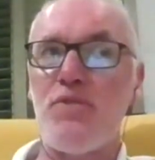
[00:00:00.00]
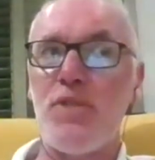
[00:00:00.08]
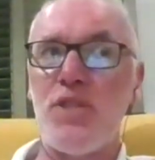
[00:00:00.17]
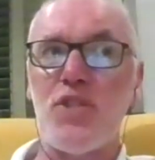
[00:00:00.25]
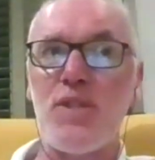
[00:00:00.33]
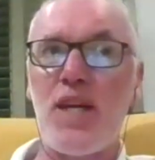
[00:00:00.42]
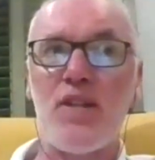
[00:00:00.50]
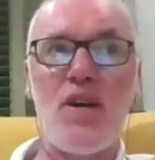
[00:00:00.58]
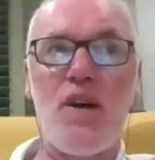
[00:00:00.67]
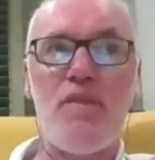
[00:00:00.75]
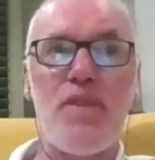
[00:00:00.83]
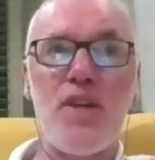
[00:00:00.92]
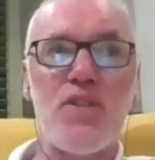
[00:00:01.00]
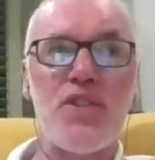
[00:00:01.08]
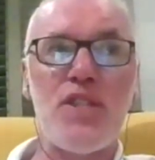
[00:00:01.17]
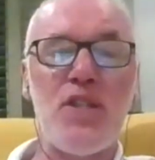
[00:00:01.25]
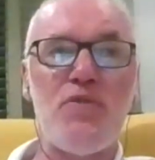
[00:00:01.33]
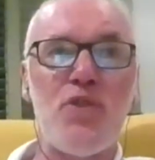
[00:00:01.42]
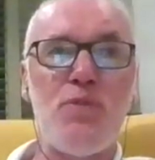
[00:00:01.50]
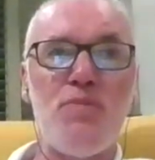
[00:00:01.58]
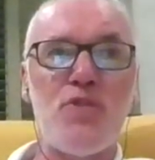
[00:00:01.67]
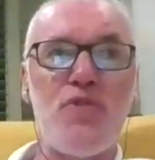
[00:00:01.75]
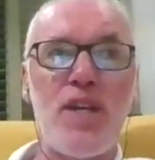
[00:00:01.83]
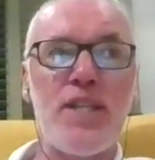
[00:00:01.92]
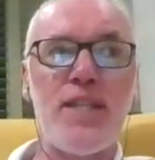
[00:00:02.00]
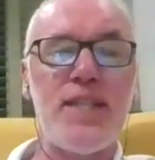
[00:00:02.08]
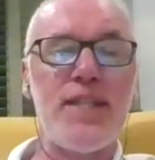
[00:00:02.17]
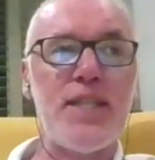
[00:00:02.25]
We just had coffee until the room was ready